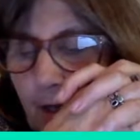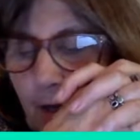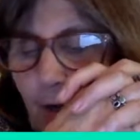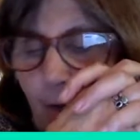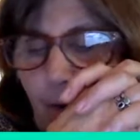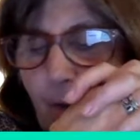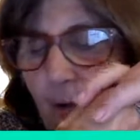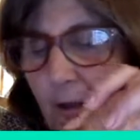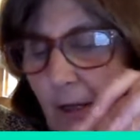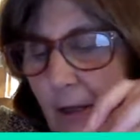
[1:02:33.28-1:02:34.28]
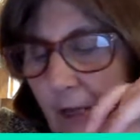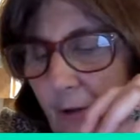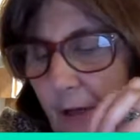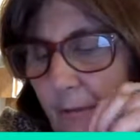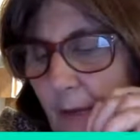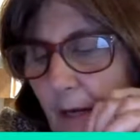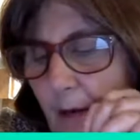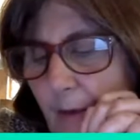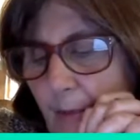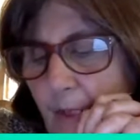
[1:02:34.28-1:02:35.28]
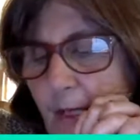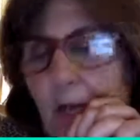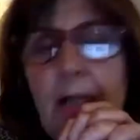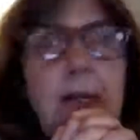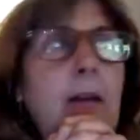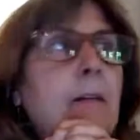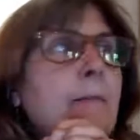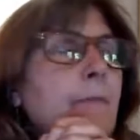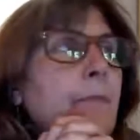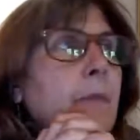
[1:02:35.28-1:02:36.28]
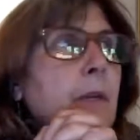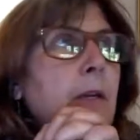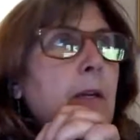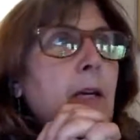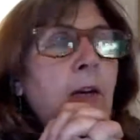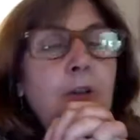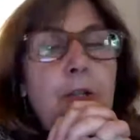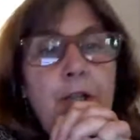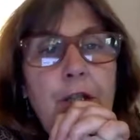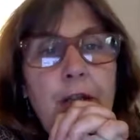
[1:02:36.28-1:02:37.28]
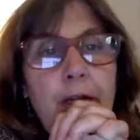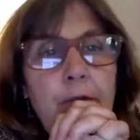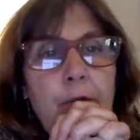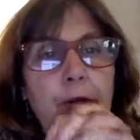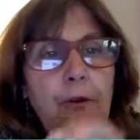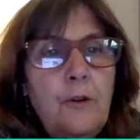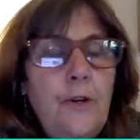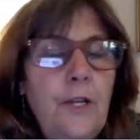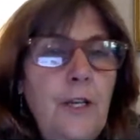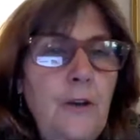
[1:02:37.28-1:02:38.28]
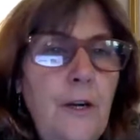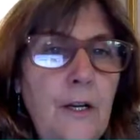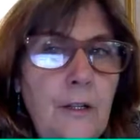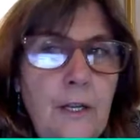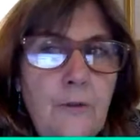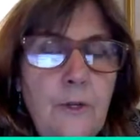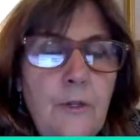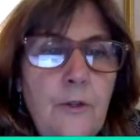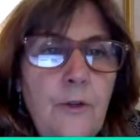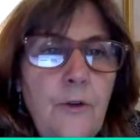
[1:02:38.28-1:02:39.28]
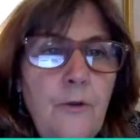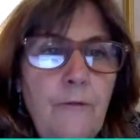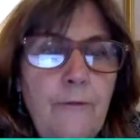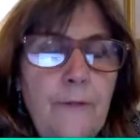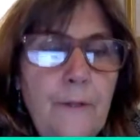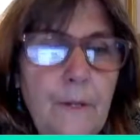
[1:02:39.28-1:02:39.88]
go about the electric metallic energy change when you're cooking on electric stoves.